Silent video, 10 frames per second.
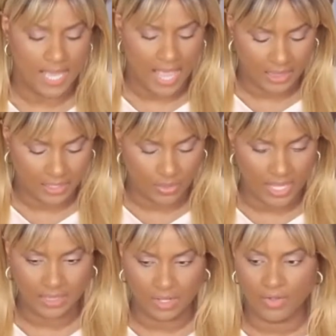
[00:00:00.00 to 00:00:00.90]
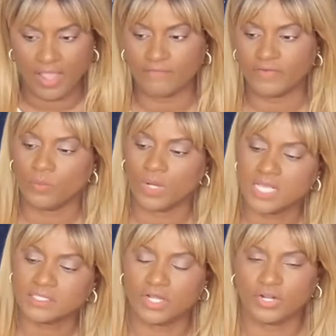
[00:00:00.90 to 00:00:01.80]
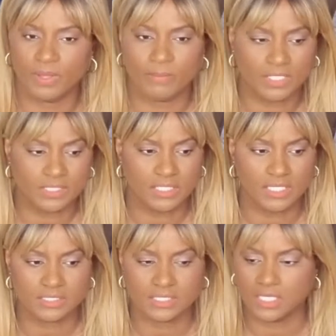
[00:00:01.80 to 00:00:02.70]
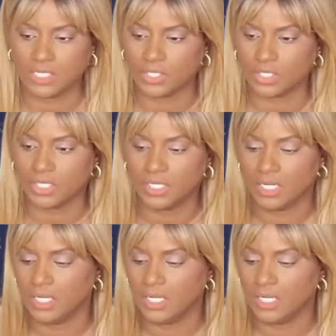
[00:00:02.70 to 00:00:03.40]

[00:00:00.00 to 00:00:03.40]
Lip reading: Hello, everyone. Soribel Martinez here.